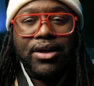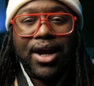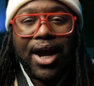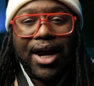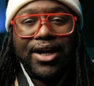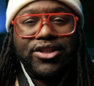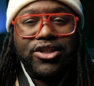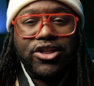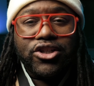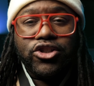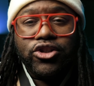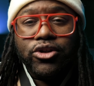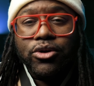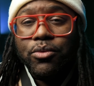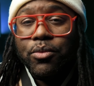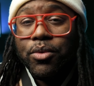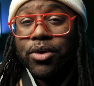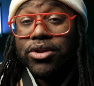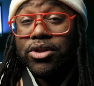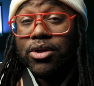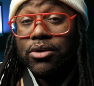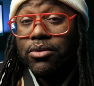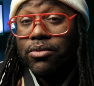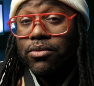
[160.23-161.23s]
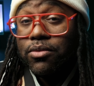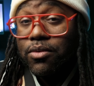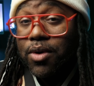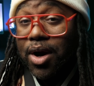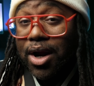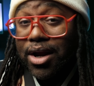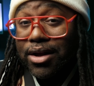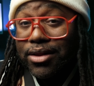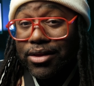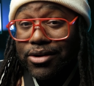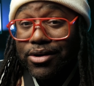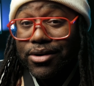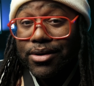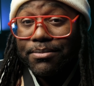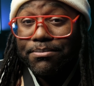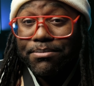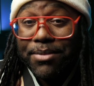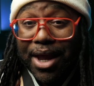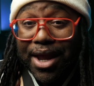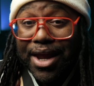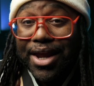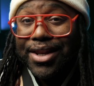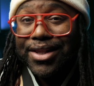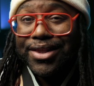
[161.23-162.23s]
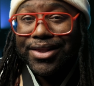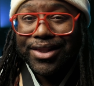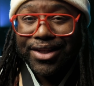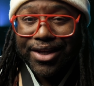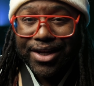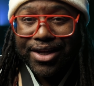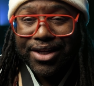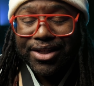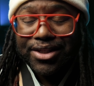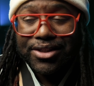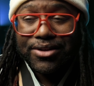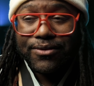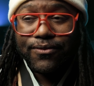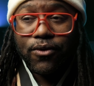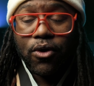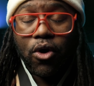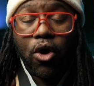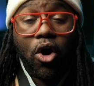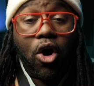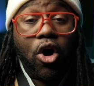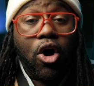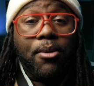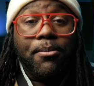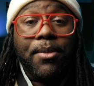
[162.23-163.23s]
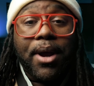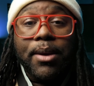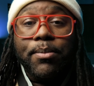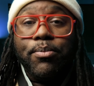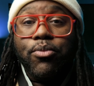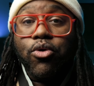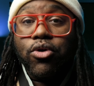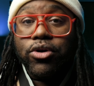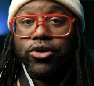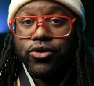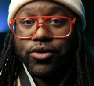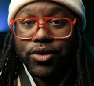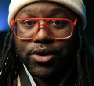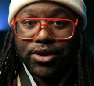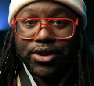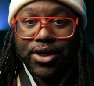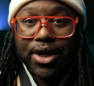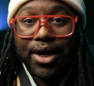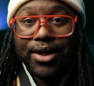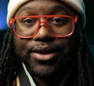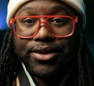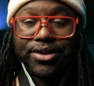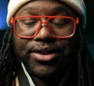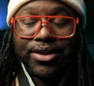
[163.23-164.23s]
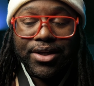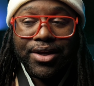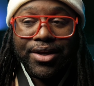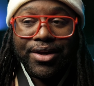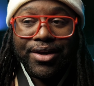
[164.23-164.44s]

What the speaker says: I just shoot with the regular main lens for all my portrait shots.